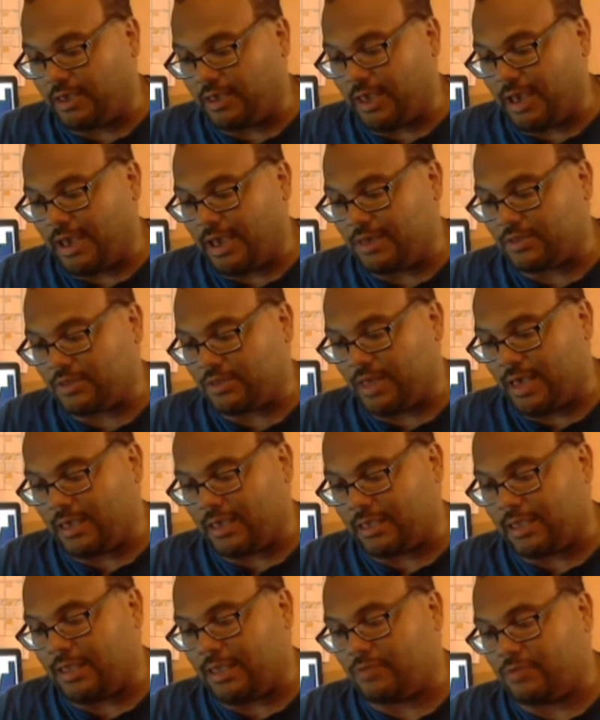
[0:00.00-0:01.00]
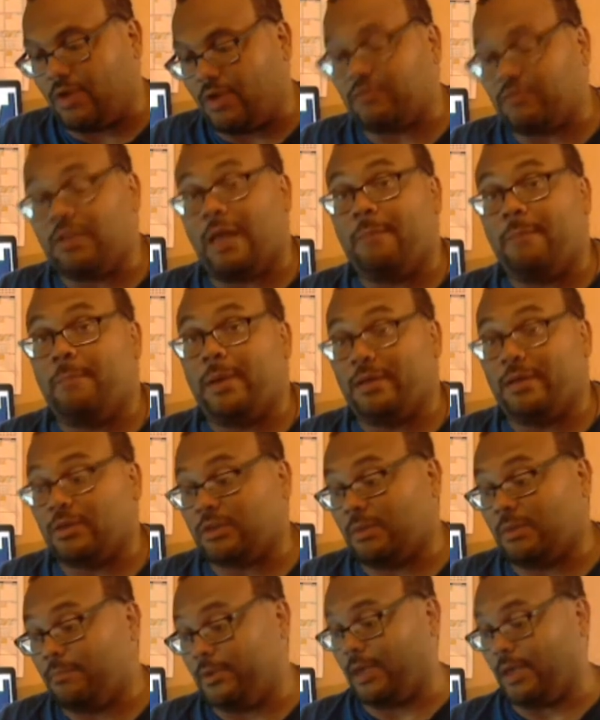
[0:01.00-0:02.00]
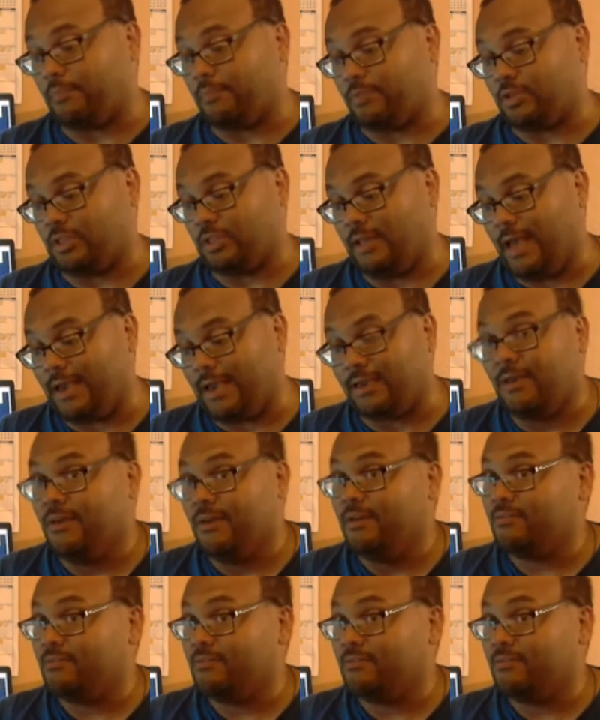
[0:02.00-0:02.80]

guys like uh, Dante Pettis can pick up the slack.